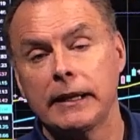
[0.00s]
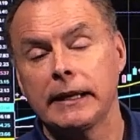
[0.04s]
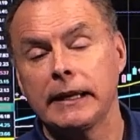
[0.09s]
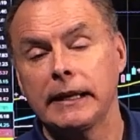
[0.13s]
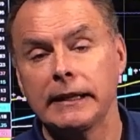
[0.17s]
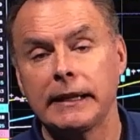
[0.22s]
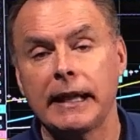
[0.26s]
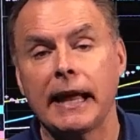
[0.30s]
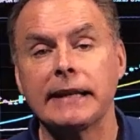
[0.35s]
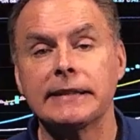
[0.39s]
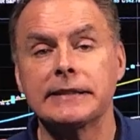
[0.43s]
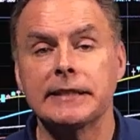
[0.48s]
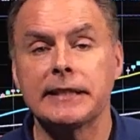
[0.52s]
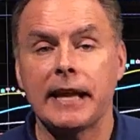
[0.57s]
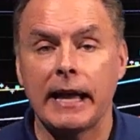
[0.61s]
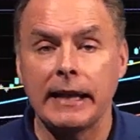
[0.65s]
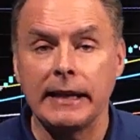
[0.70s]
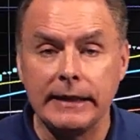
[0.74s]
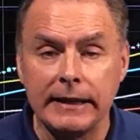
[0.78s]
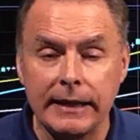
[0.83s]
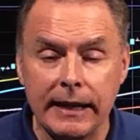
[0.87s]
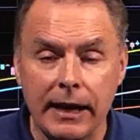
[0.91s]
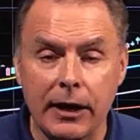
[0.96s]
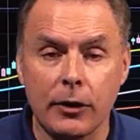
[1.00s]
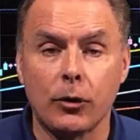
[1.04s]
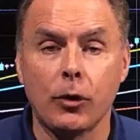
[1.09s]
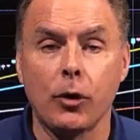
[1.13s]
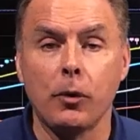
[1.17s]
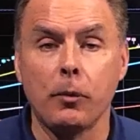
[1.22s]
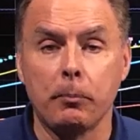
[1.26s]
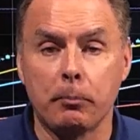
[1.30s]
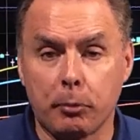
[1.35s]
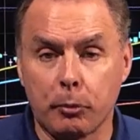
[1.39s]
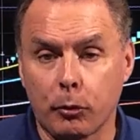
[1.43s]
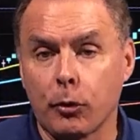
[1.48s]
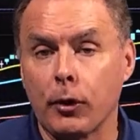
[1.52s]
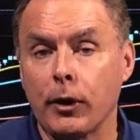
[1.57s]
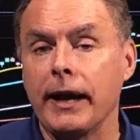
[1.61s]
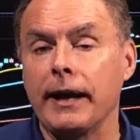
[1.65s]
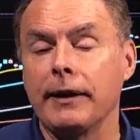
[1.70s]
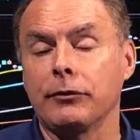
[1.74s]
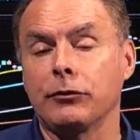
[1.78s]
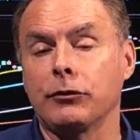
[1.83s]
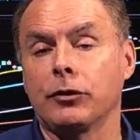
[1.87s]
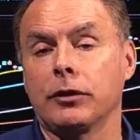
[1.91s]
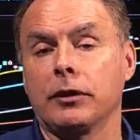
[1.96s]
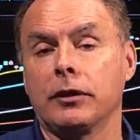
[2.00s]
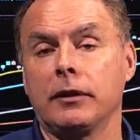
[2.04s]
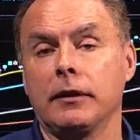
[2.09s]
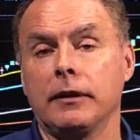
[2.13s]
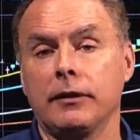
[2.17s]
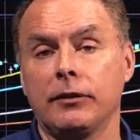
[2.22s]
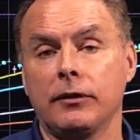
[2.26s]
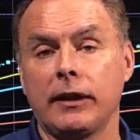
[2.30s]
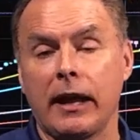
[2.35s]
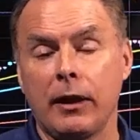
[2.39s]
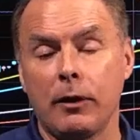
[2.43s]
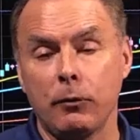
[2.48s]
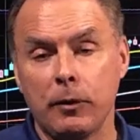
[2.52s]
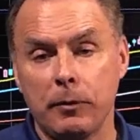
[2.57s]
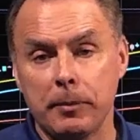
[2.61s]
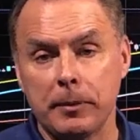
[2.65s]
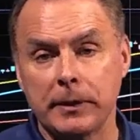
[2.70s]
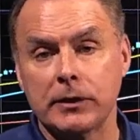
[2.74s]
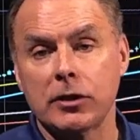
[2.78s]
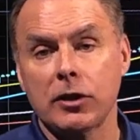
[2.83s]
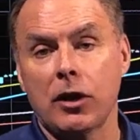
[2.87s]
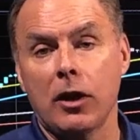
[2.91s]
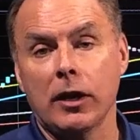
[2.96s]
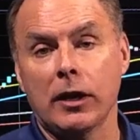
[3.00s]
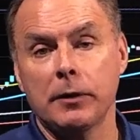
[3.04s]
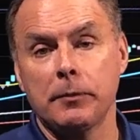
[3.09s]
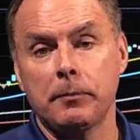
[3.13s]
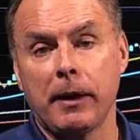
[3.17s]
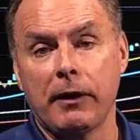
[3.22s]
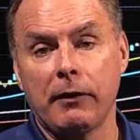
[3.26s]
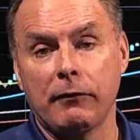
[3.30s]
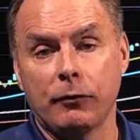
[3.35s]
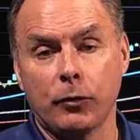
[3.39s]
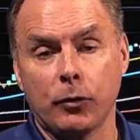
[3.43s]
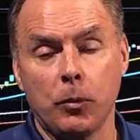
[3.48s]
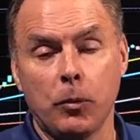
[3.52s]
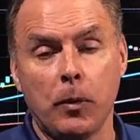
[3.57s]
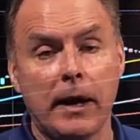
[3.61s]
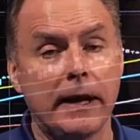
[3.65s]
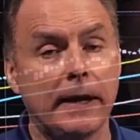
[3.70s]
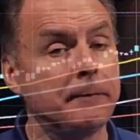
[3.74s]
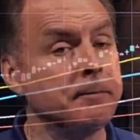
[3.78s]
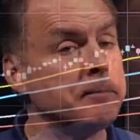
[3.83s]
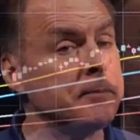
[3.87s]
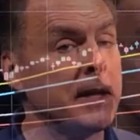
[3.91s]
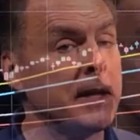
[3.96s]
Again, that's that narrow breadth that we've been talking about for a while.